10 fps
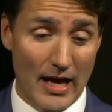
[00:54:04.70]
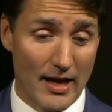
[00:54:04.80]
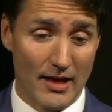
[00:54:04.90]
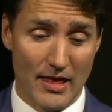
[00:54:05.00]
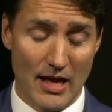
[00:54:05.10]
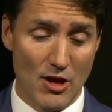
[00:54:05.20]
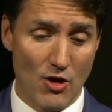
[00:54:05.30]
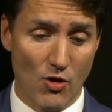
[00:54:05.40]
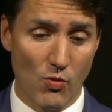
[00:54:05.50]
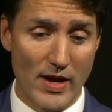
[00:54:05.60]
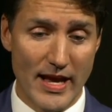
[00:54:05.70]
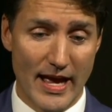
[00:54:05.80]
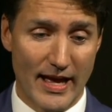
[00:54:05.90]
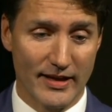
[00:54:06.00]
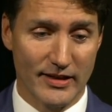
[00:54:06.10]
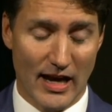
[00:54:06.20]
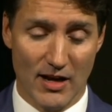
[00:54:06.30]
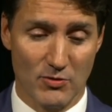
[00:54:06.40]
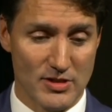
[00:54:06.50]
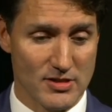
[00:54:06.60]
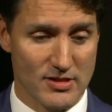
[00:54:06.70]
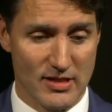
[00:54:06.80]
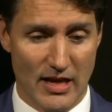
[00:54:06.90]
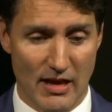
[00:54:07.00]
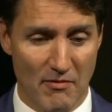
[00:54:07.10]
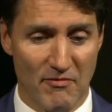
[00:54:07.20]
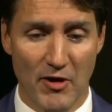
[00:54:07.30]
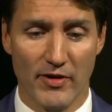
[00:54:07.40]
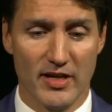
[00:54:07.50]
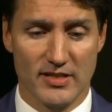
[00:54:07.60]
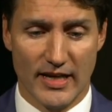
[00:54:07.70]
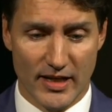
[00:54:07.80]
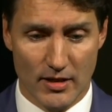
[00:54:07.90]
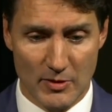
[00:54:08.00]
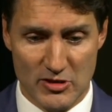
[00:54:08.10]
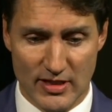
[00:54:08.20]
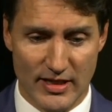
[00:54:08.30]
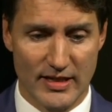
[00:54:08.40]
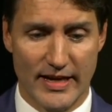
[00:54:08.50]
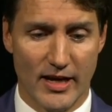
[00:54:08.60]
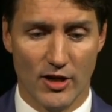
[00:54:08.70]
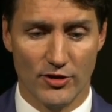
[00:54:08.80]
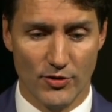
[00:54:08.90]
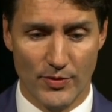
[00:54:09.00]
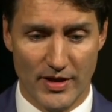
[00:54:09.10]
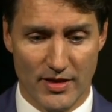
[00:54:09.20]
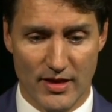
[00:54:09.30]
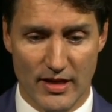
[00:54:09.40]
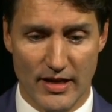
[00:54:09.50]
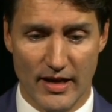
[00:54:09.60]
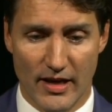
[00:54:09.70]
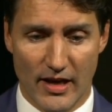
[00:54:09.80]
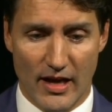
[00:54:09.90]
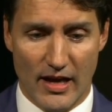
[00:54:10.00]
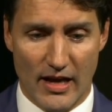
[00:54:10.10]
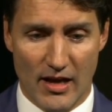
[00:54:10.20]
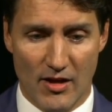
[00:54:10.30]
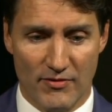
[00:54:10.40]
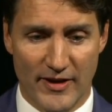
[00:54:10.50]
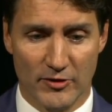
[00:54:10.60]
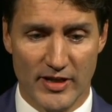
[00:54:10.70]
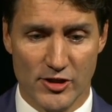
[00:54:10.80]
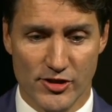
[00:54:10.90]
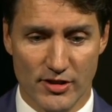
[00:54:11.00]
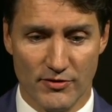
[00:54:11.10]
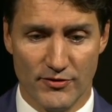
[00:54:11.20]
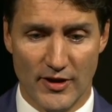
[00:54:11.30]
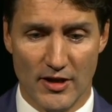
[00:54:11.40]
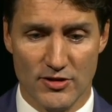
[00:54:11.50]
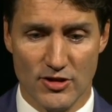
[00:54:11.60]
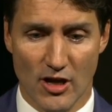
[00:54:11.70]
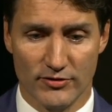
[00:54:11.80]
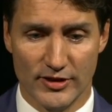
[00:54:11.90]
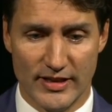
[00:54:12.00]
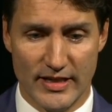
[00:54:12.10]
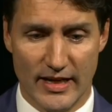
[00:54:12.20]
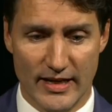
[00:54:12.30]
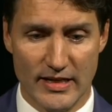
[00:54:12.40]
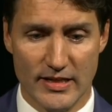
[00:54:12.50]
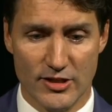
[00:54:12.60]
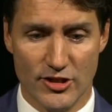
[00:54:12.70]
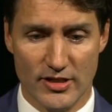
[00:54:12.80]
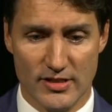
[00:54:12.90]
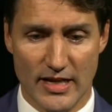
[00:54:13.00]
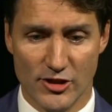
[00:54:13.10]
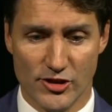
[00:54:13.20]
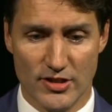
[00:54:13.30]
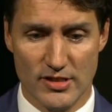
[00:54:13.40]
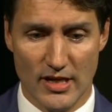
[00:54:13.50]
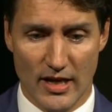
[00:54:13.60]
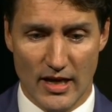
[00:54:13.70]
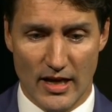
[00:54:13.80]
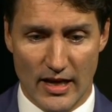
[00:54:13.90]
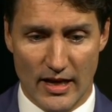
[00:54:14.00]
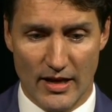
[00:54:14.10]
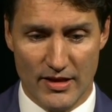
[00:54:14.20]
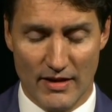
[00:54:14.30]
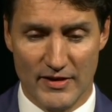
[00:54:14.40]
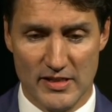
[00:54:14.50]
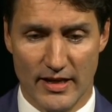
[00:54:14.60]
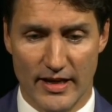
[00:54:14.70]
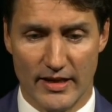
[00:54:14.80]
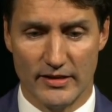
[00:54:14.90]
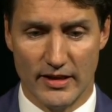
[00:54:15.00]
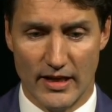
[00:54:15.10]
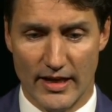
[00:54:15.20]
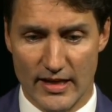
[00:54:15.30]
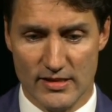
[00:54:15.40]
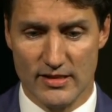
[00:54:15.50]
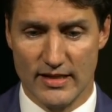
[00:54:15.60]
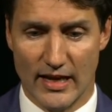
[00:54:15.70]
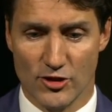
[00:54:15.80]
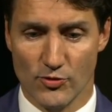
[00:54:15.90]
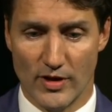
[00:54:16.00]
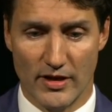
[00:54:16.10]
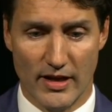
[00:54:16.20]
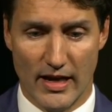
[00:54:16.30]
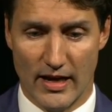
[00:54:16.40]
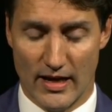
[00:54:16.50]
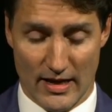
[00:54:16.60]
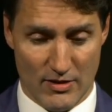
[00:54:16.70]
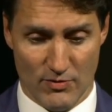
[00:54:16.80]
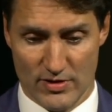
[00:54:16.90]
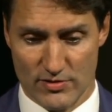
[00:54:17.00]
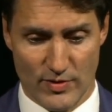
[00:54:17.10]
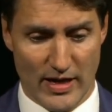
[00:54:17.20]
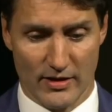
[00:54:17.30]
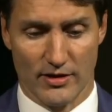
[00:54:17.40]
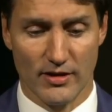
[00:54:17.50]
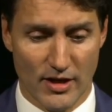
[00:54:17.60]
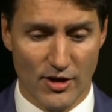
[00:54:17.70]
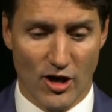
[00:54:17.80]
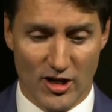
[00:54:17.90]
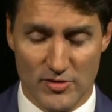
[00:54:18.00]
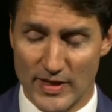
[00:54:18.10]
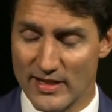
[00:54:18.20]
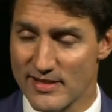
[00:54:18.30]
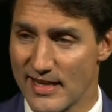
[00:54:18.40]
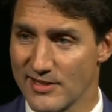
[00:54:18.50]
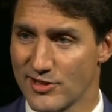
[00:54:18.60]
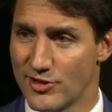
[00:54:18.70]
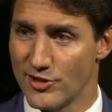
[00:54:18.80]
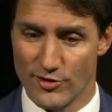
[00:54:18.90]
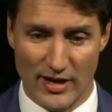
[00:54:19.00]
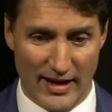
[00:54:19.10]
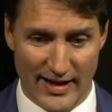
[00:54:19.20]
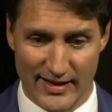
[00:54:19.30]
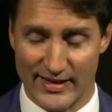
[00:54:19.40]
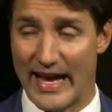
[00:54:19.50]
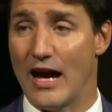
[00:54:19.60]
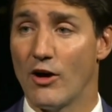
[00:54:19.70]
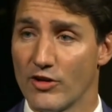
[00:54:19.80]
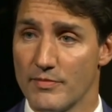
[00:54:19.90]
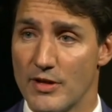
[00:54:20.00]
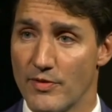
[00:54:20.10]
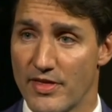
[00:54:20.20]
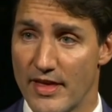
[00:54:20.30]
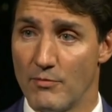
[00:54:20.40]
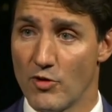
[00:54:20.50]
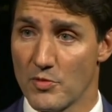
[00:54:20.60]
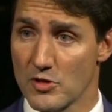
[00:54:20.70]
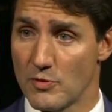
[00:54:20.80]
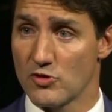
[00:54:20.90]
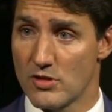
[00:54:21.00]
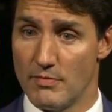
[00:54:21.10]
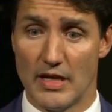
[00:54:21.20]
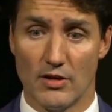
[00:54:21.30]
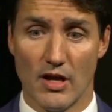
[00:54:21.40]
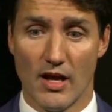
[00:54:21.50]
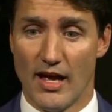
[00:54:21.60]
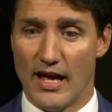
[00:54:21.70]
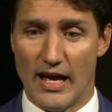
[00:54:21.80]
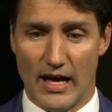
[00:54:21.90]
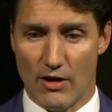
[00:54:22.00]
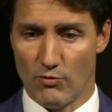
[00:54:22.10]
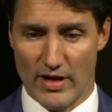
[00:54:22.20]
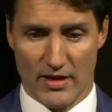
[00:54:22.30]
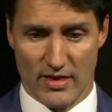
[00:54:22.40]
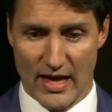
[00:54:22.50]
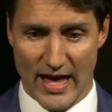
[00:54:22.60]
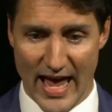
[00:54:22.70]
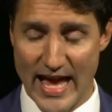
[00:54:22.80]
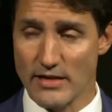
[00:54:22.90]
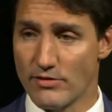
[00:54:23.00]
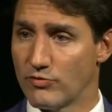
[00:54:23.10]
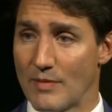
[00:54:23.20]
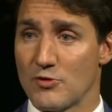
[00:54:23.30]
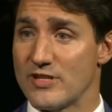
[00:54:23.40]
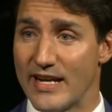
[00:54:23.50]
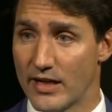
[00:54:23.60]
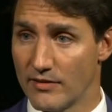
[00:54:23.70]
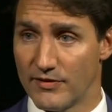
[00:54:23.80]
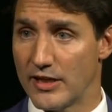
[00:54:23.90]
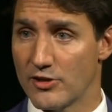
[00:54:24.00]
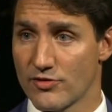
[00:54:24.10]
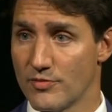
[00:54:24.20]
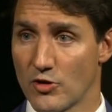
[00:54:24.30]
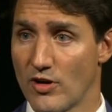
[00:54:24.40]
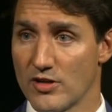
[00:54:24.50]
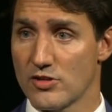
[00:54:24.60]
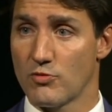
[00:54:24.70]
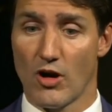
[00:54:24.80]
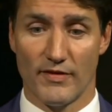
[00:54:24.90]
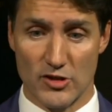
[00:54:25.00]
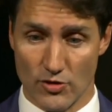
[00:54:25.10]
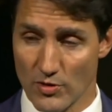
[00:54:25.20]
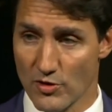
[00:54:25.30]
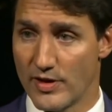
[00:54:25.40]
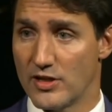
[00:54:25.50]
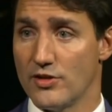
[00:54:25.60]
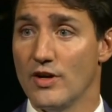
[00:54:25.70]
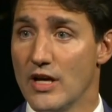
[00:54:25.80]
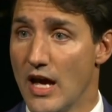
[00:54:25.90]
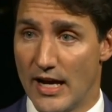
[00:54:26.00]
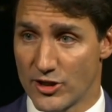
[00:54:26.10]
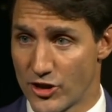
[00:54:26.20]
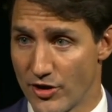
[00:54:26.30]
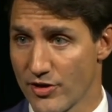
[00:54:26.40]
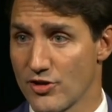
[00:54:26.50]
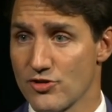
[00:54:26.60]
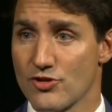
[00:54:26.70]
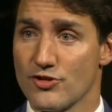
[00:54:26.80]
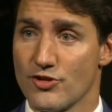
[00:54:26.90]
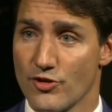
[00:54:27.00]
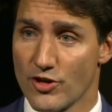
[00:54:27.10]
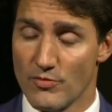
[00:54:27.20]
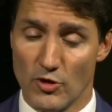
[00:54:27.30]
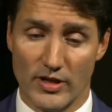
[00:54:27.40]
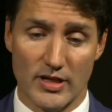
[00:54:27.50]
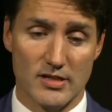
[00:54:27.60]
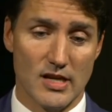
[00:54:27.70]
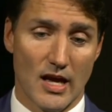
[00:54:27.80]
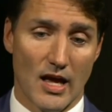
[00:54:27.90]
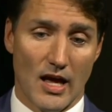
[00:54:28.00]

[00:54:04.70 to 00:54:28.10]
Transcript: I was very excited about sitting down with the Federation of Sovereign Indigenous Nations, the FSIN, in Saskatchewan. We had our caucus meeting in Saskatoon. I had an hour to meet with them. We were supposed to meet with eight representative leaders from across the province who were going to share the concerns of their communities.